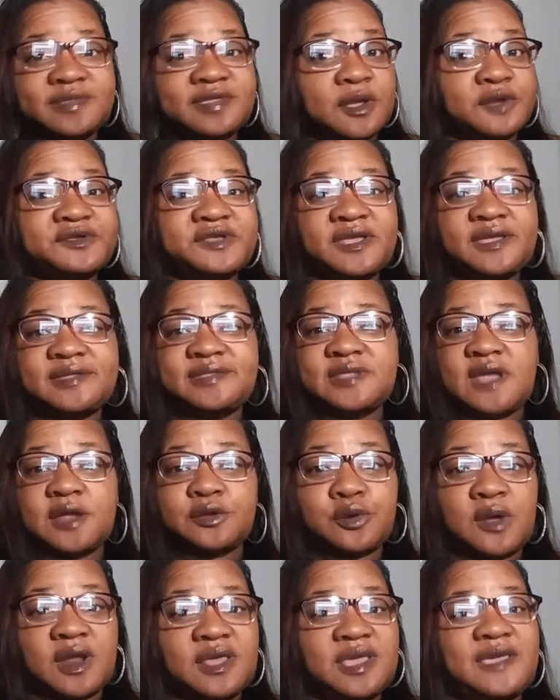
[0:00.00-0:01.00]
So she is not
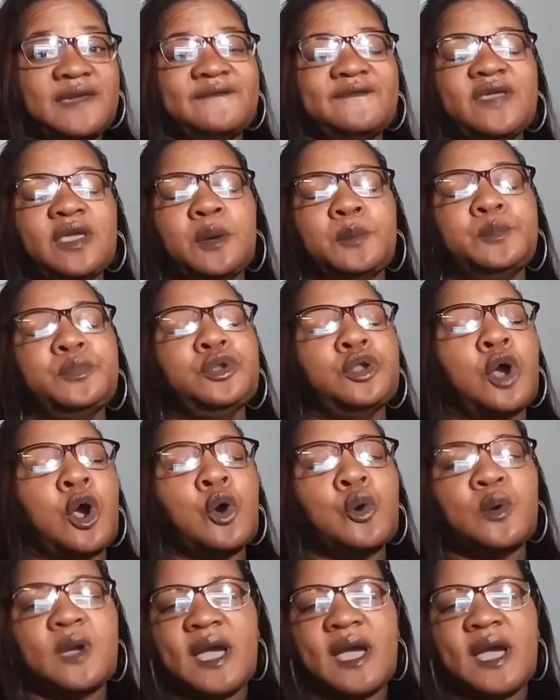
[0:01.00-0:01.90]
trying to give him no